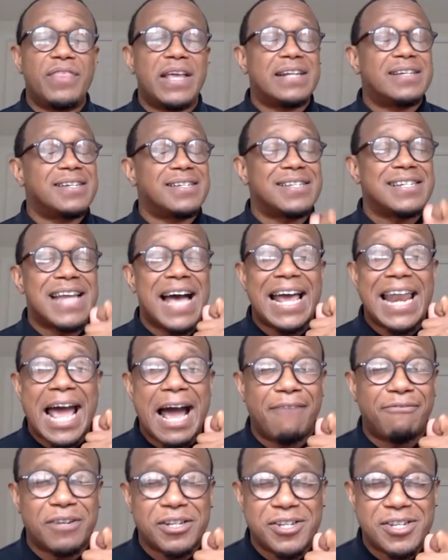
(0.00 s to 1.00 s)
that does not
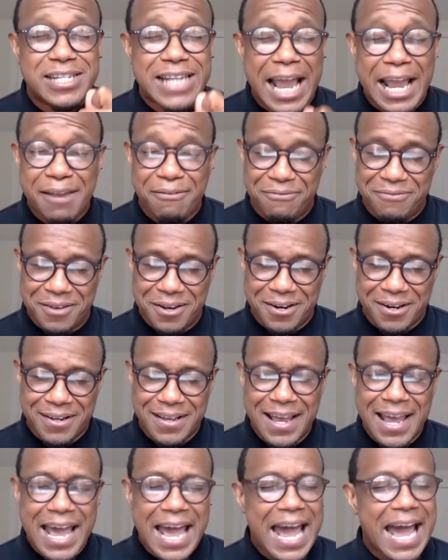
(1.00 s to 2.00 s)
have a Savior,
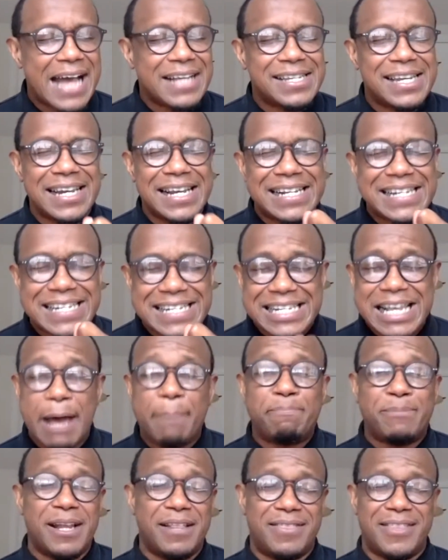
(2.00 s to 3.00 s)
hasn't
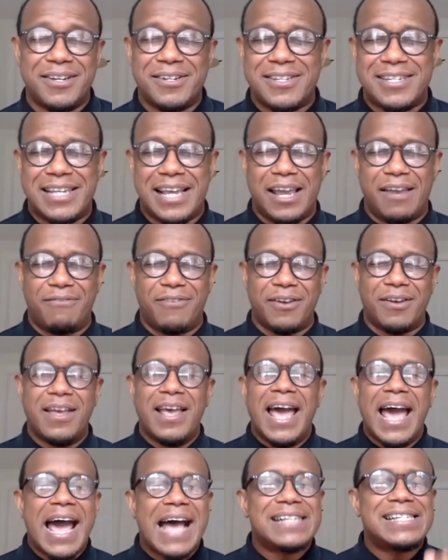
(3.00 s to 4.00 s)
accepted their Savior,
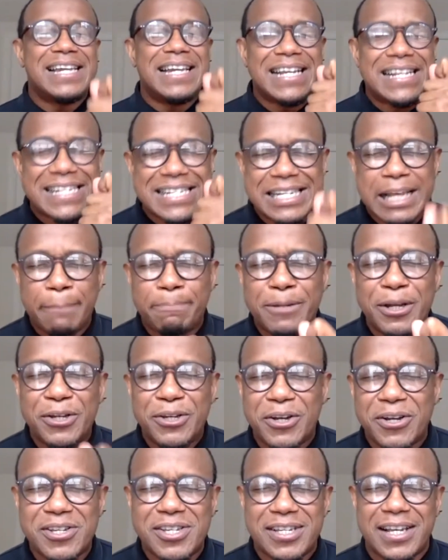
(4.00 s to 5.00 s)
hasn't accepted
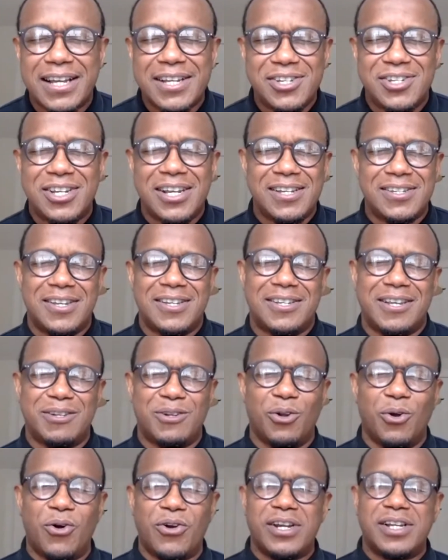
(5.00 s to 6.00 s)
your Son Jesus as
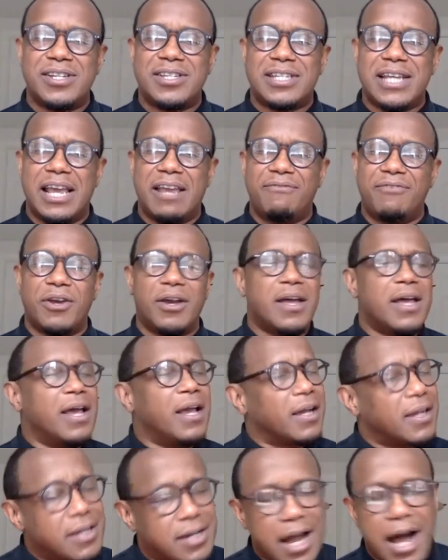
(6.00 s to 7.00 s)
Lord and Savior,
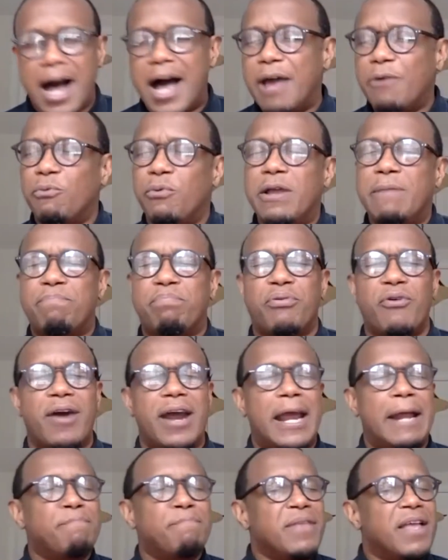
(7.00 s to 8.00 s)
God, we
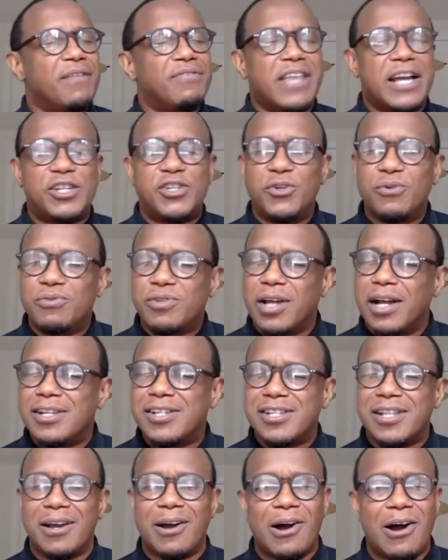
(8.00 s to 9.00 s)
pray that you
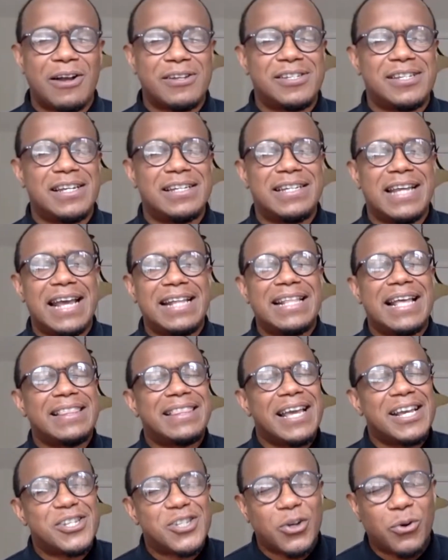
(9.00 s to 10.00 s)
touch their hearts today, that
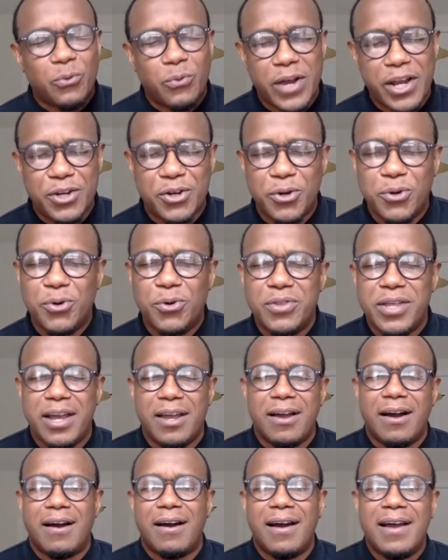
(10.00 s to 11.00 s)
they surrender who they
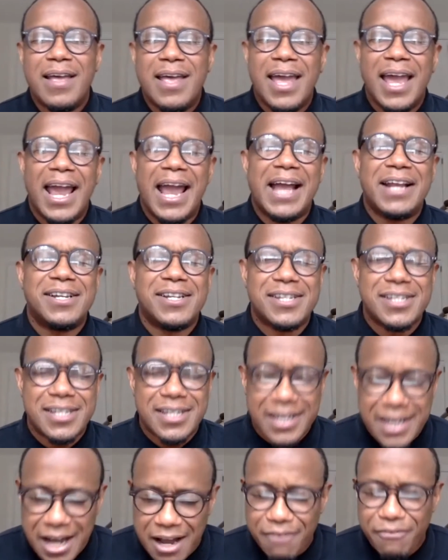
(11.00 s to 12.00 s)
are and
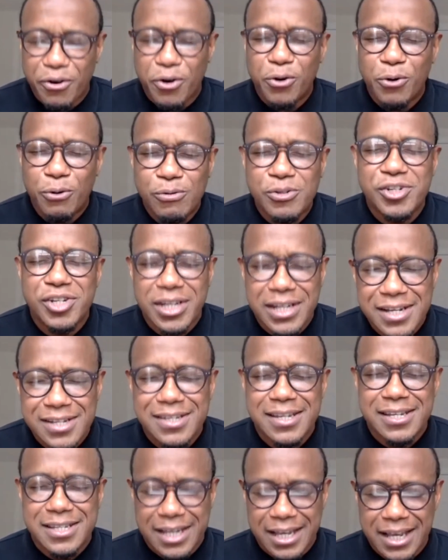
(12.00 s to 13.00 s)
discover who
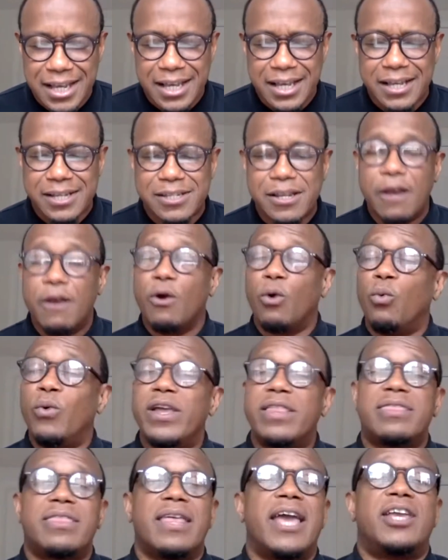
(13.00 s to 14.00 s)
Jesus is.
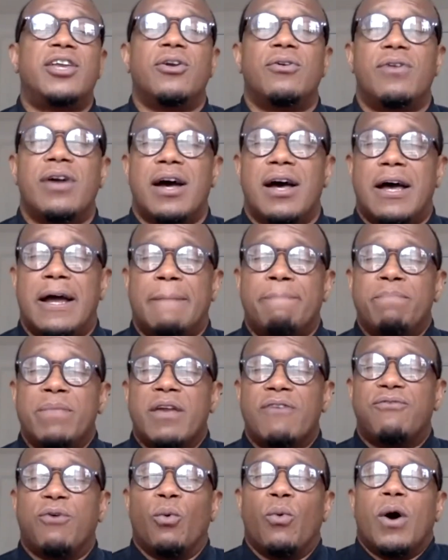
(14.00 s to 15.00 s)
We thank you, God,
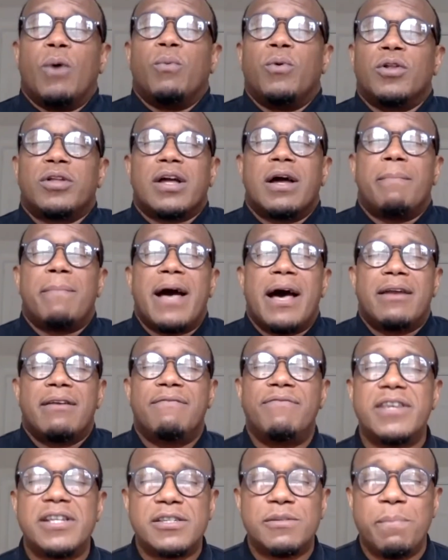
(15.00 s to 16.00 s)
for what will come out
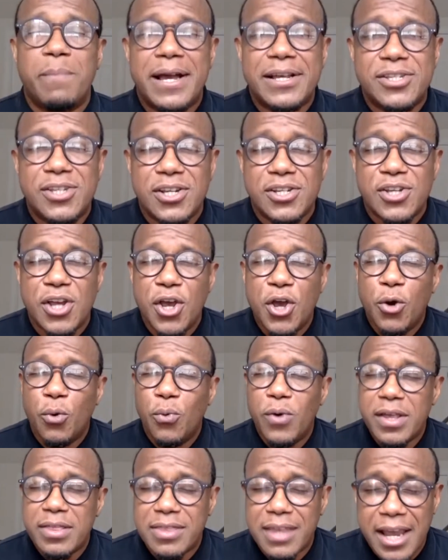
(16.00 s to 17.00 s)
of this message.
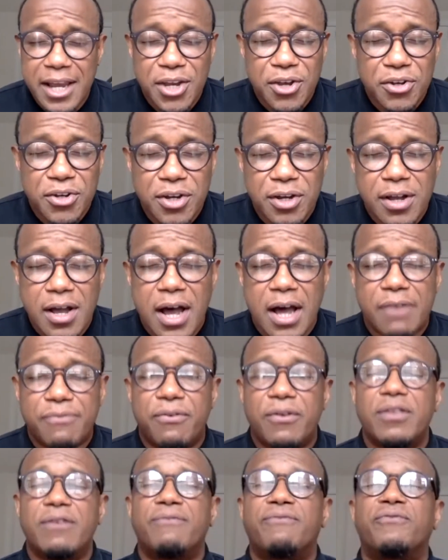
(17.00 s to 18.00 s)
We thank you, dear God,
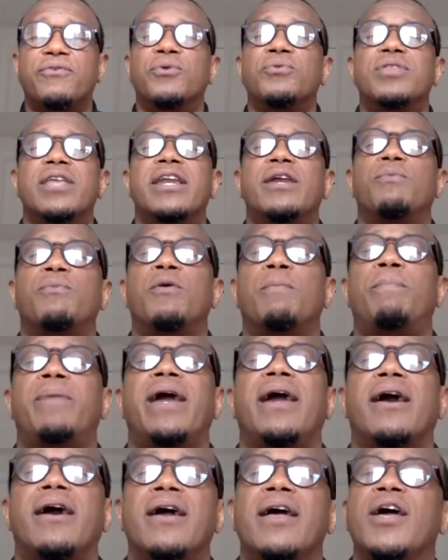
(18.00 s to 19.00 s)
for the fruit that it will
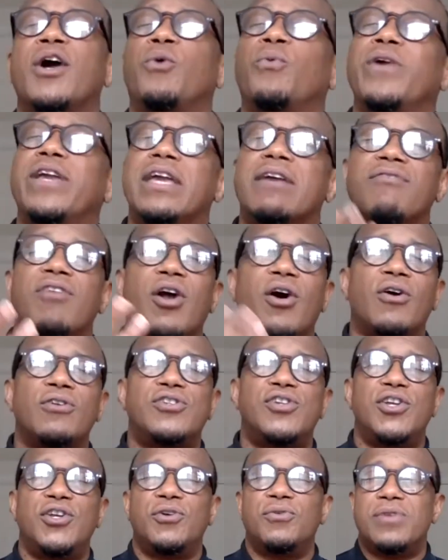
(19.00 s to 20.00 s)
bear. We give it all
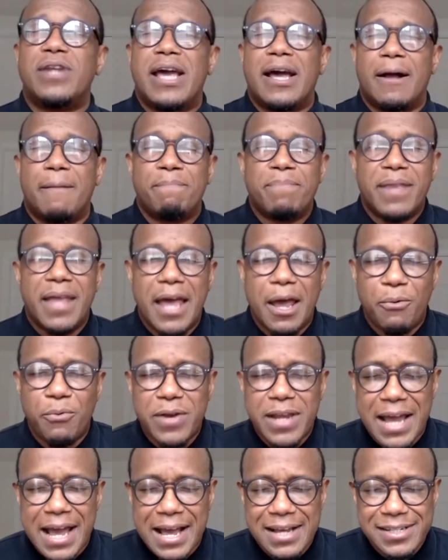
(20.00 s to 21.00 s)
to you now, and
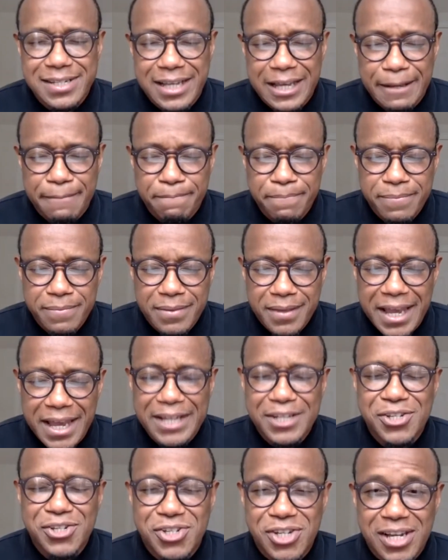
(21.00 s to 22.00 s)
we ask it
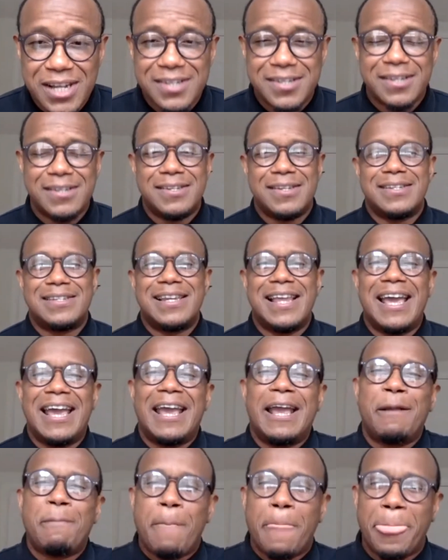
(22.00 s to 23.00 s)
in Jesus'
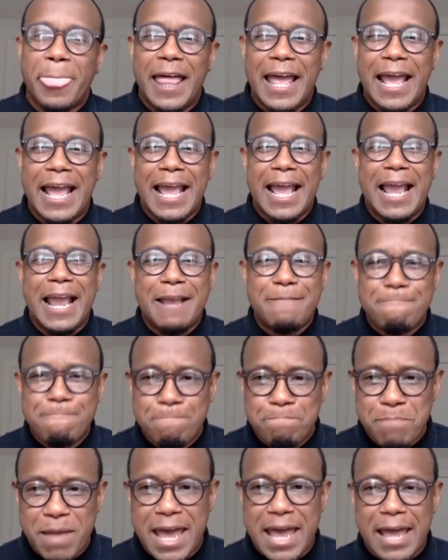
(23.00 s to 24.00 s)
name,
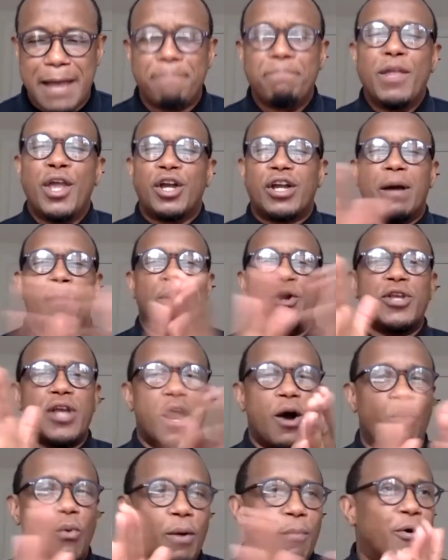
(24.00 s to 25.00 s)
amen. Come on,
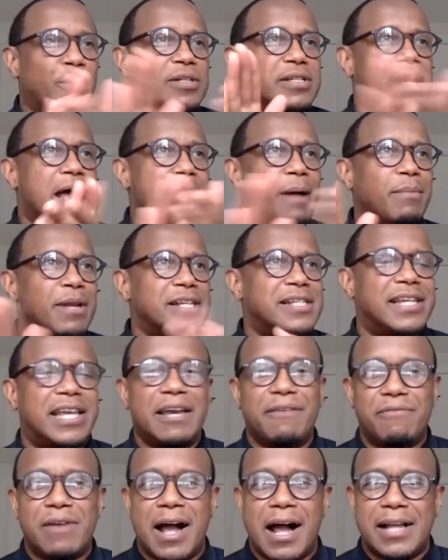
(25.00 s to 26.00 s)
y'all, one more time. Let's
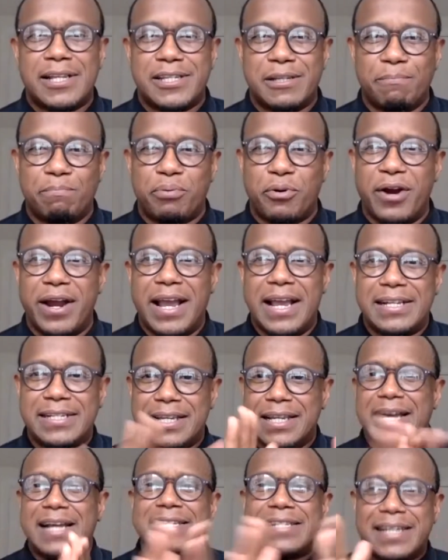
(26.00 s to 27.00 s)
give God some praise.
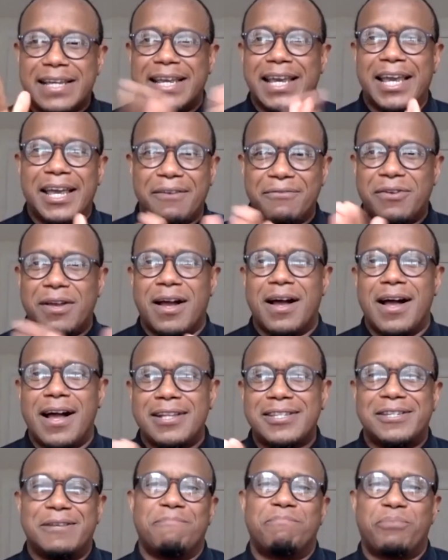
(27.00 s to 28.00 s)
Let's give God
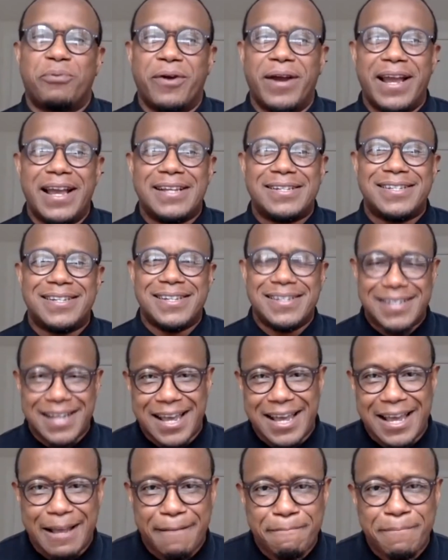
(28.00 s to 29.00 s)
some praise
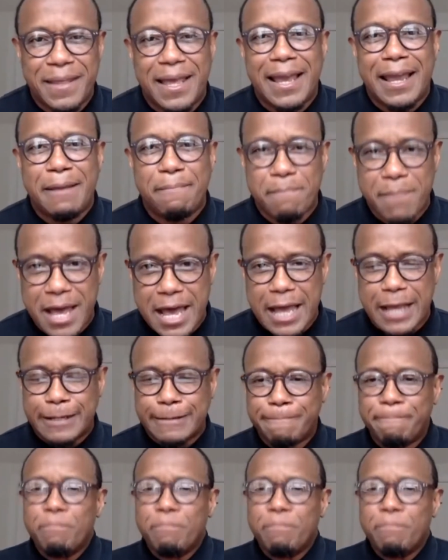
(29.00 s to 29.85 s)
today. Amen.